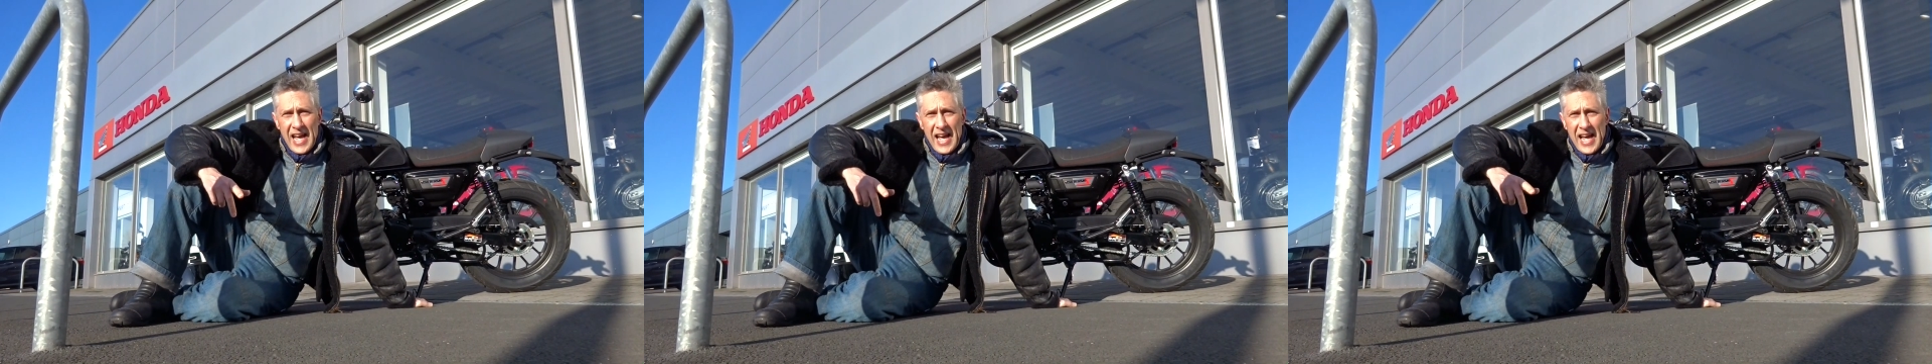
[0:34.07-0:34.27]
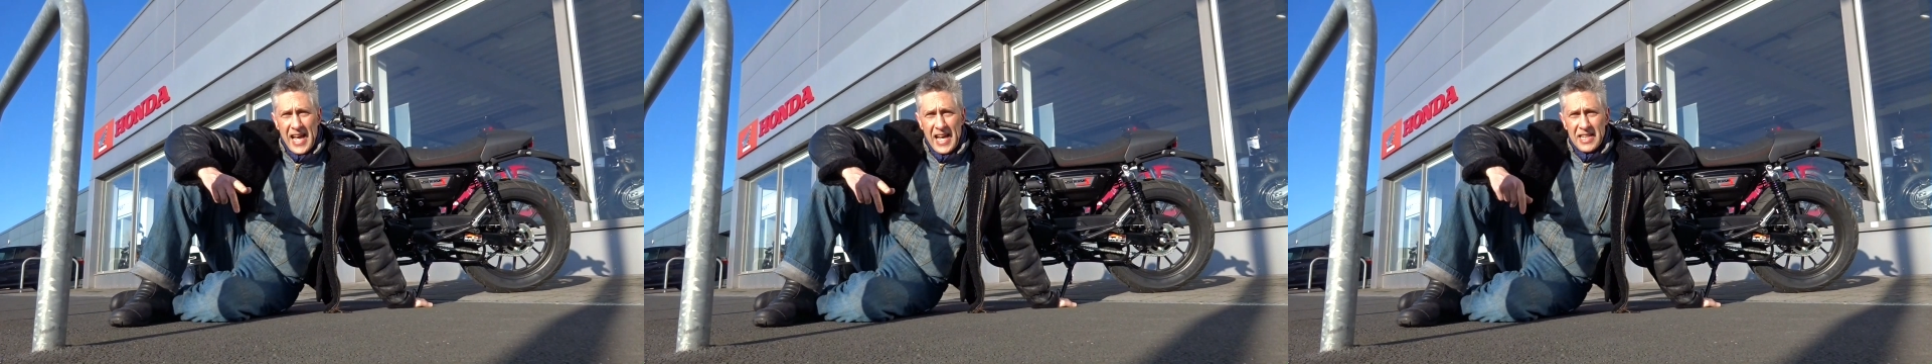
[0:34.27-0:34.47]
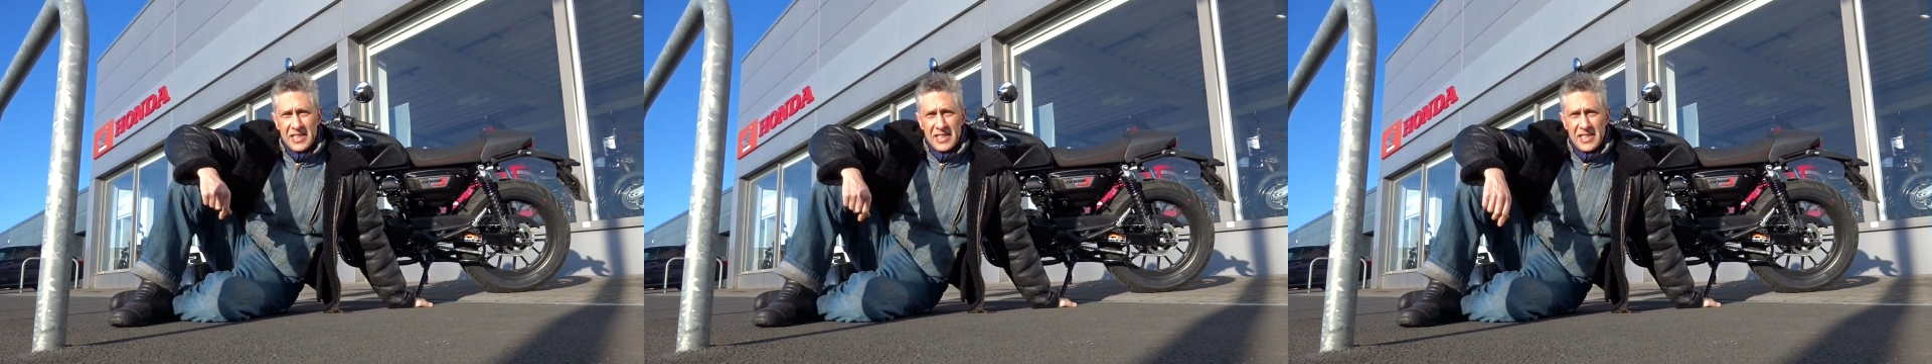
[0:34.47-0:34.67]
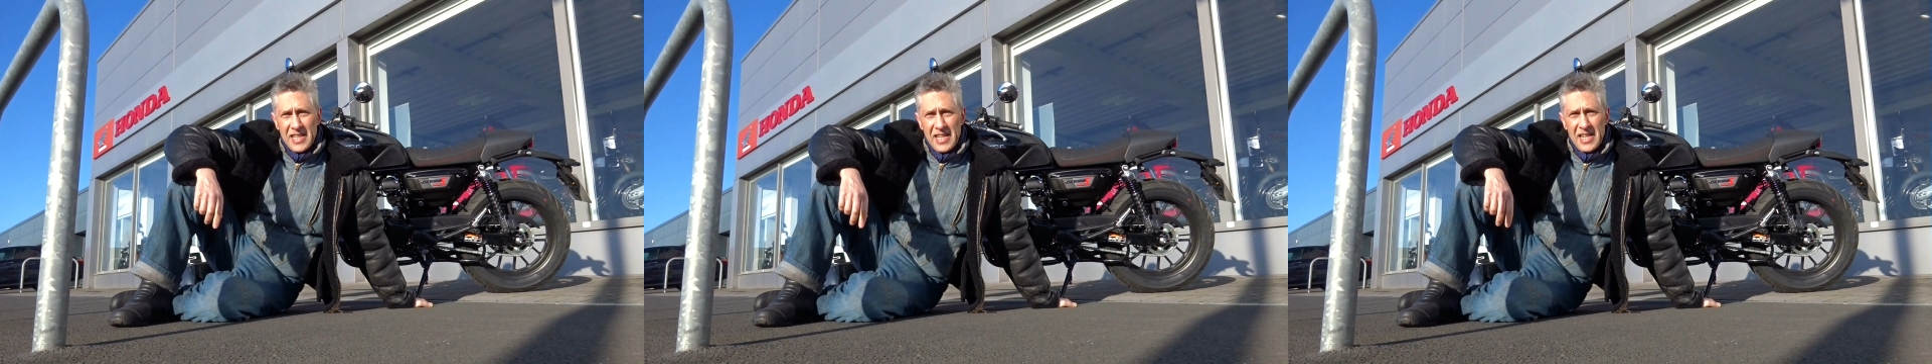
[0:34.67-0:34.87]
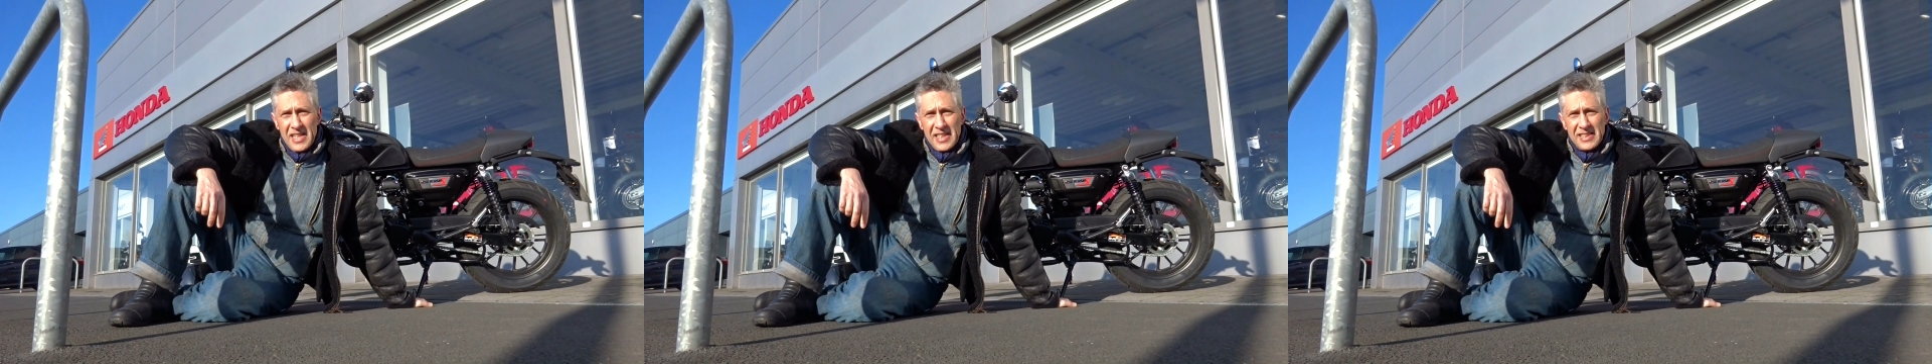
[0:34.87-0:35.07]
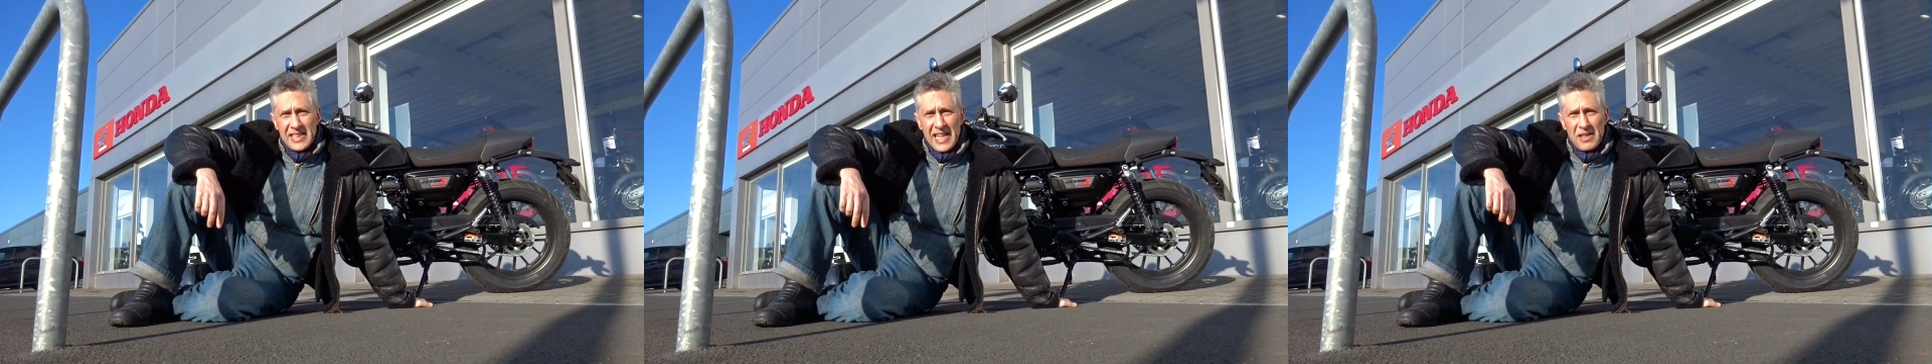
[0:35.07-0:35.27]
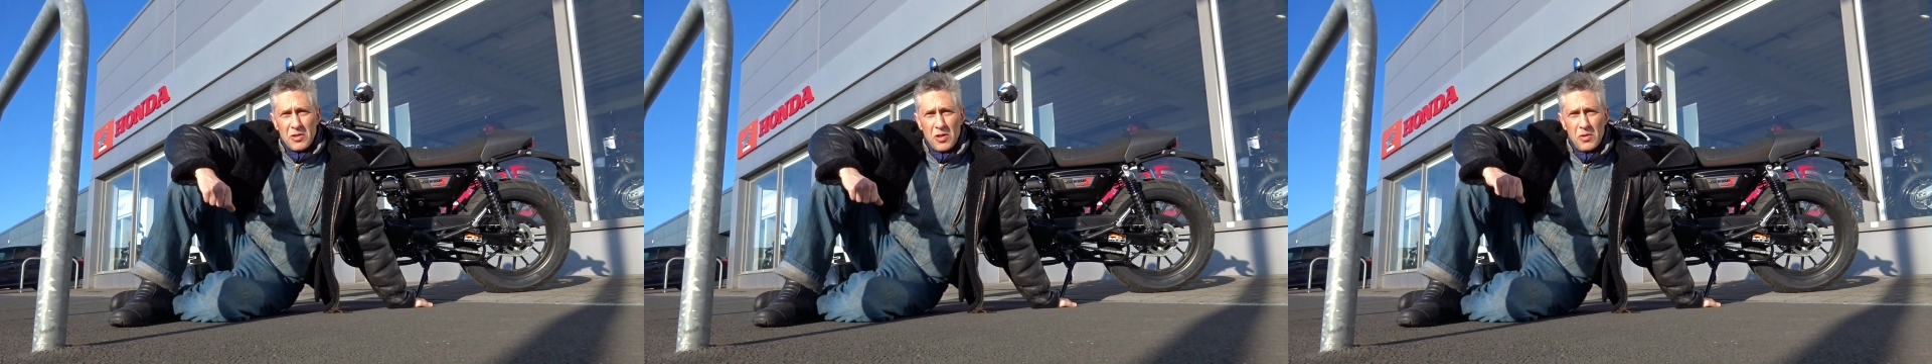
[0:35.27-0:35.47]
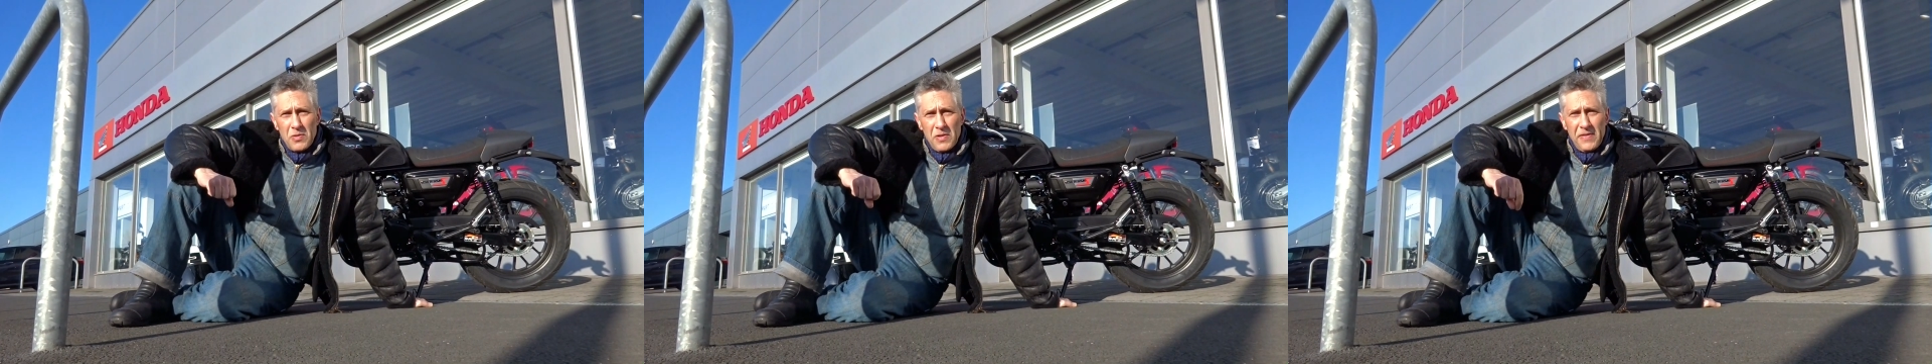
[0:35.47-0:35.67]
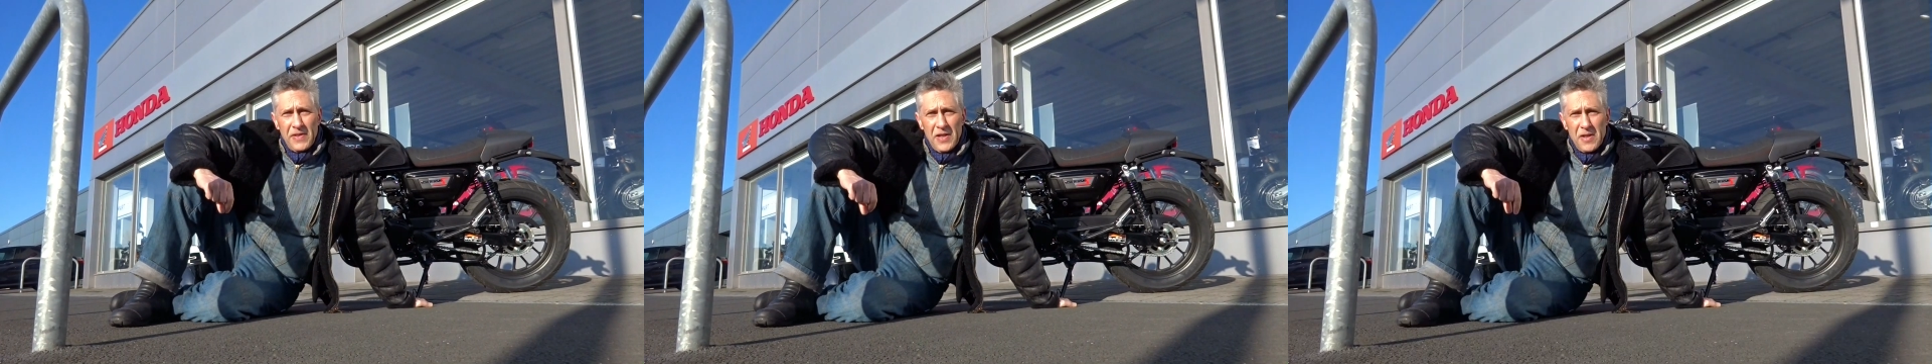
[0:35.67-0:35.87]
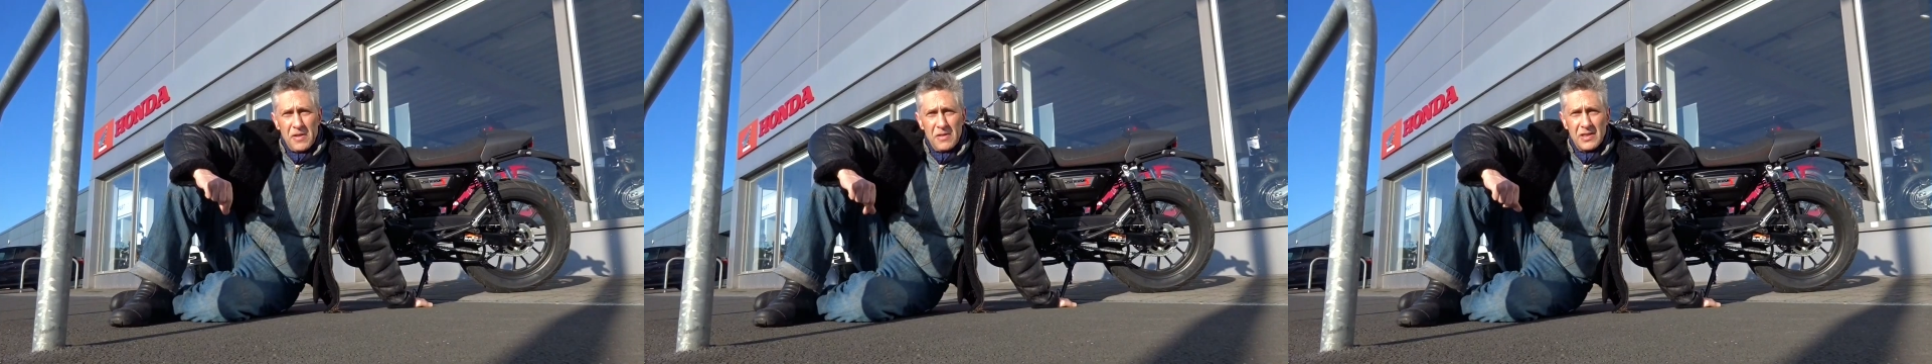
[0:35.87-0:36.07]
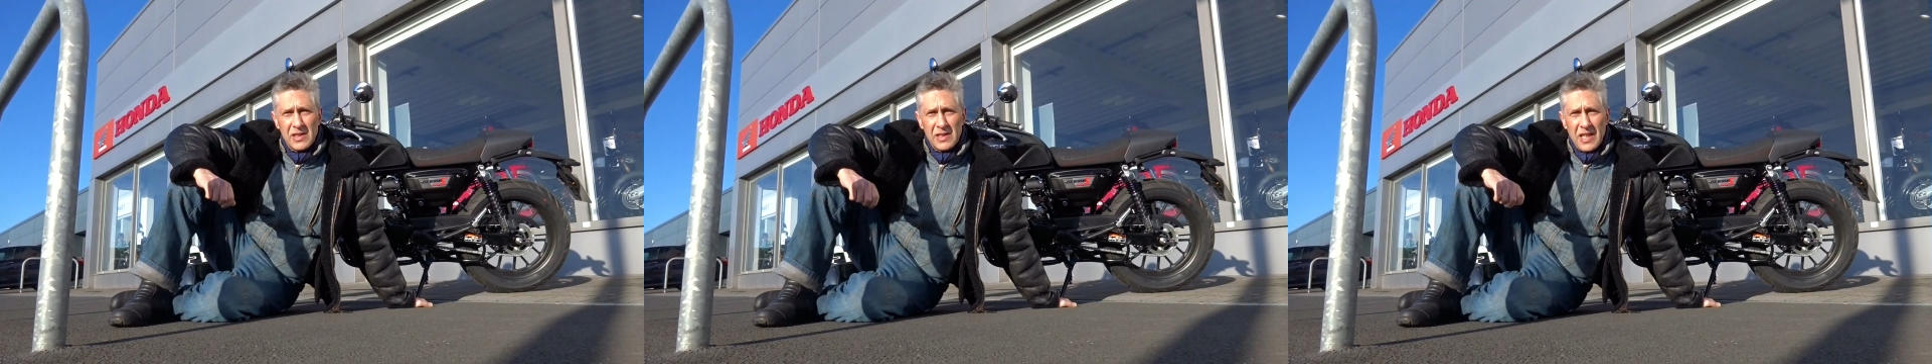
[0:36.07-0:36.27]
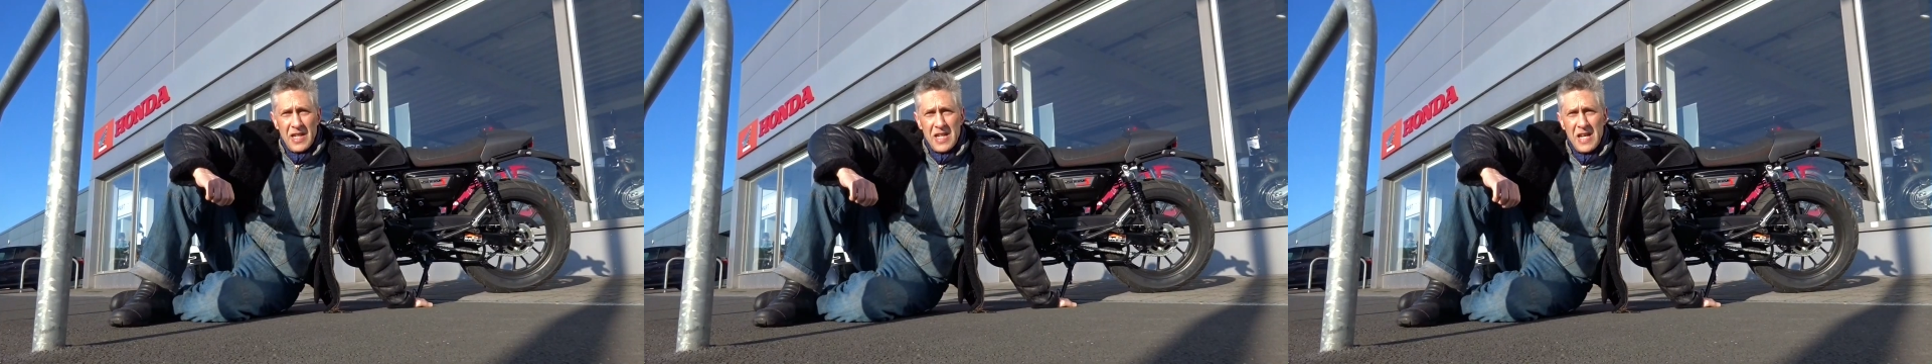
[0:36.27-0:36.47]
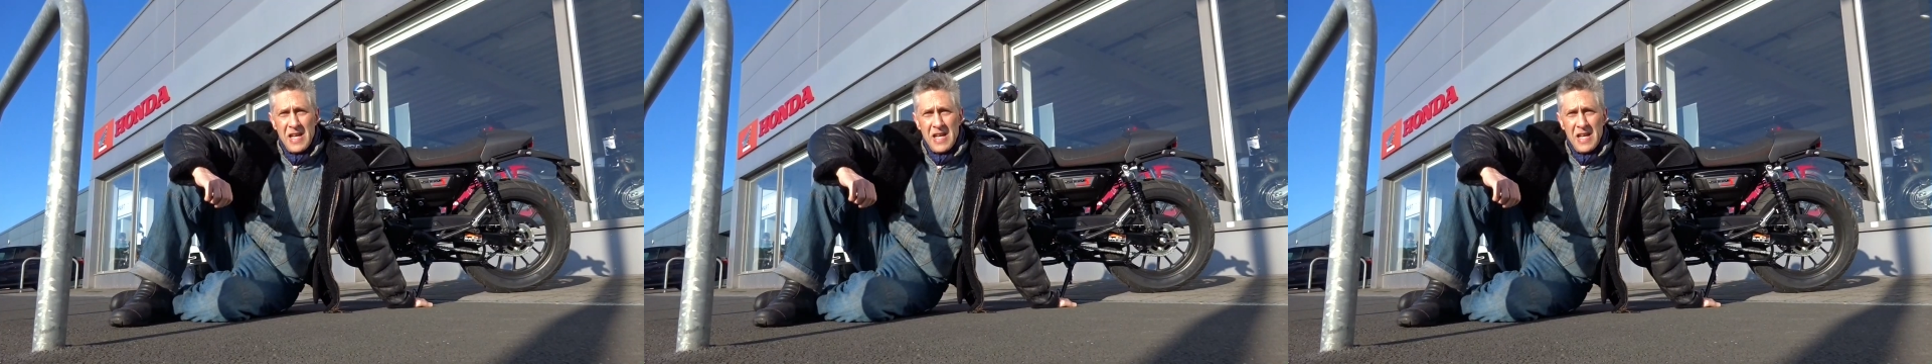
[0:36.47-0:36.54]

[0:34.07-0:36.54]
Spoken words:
and it's had good reviews,